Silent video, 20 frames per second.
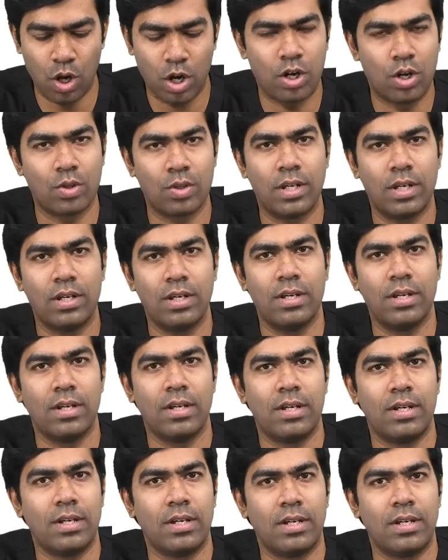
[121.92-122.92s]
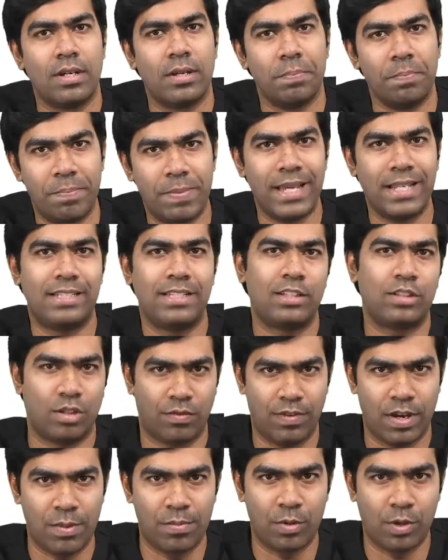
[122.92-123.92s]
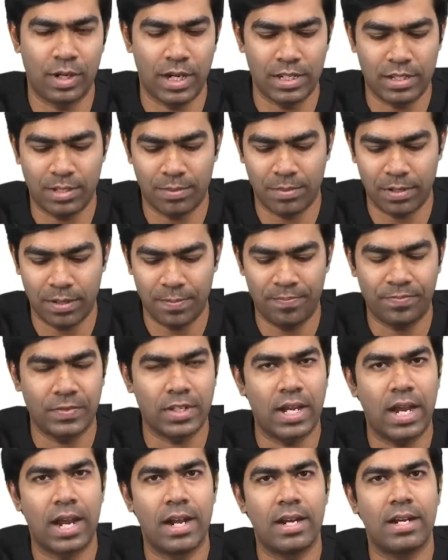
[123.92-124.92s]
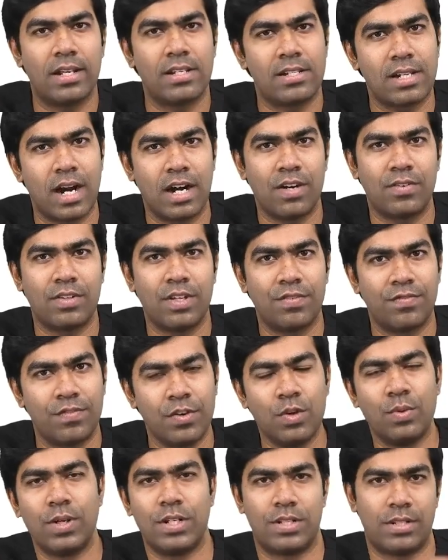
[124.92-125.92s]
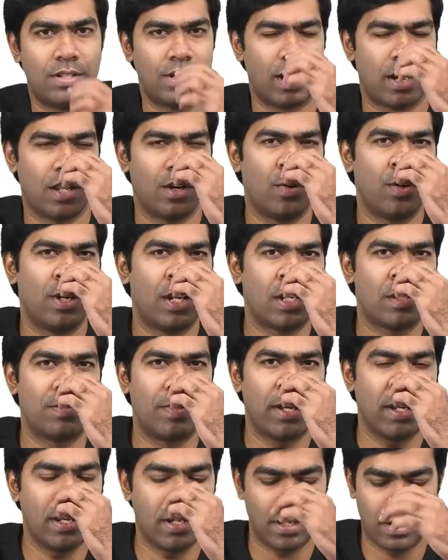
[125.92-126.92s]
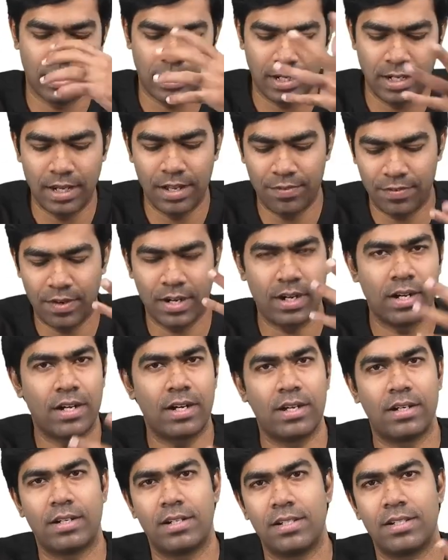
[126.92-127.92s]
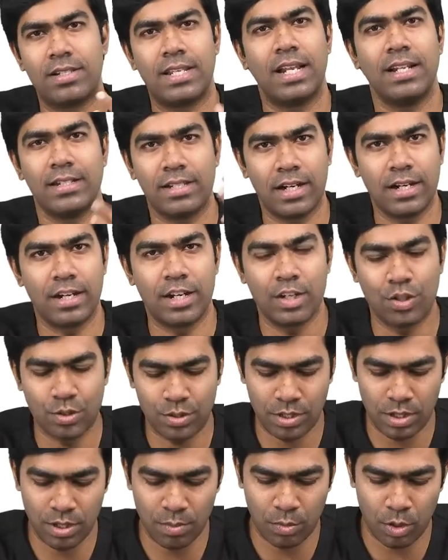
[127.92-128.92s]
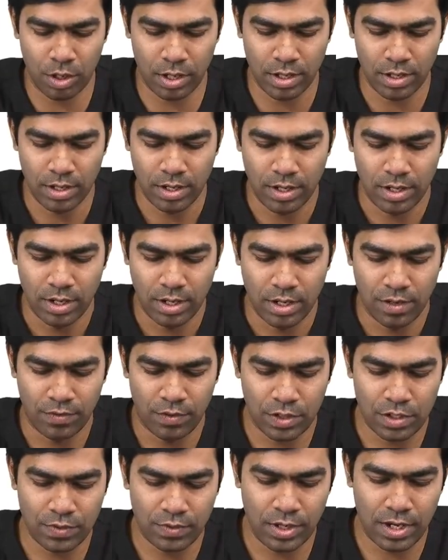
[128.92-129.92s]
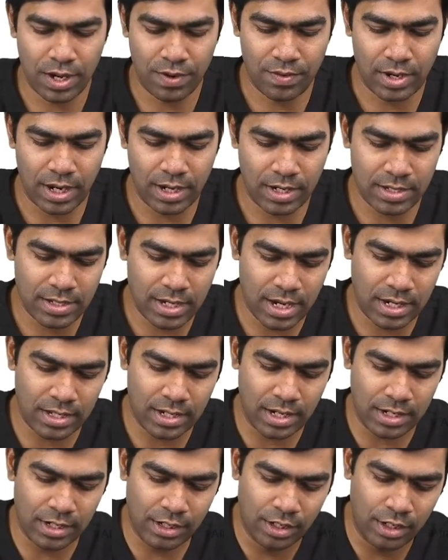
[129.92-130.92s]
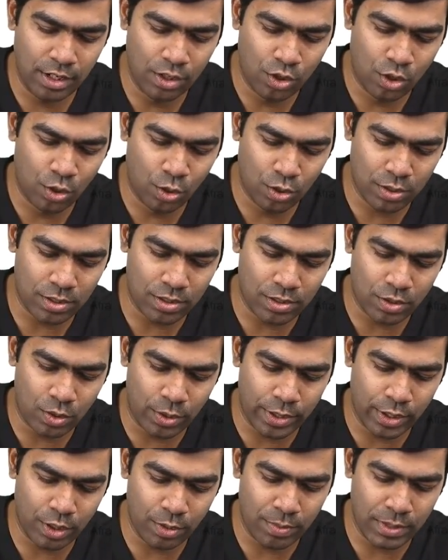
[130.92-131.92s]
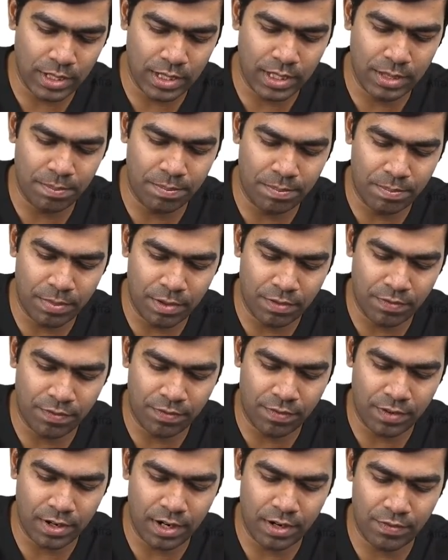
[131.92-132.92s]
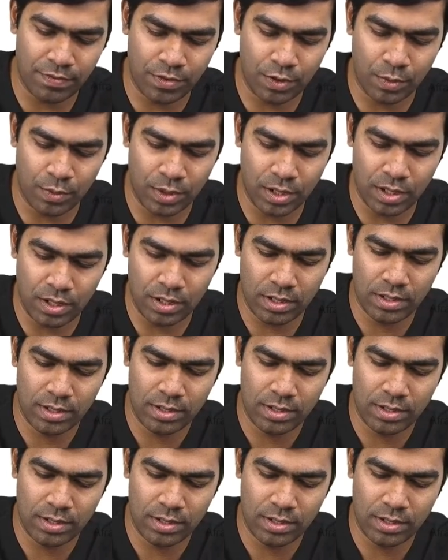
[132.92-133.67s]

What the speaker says: on to the basics of hypoglycemia and start with the fuels that are utilized by different cells and tissues in the body. First of all, you have to understand that glucose is going to be the preferred fuel.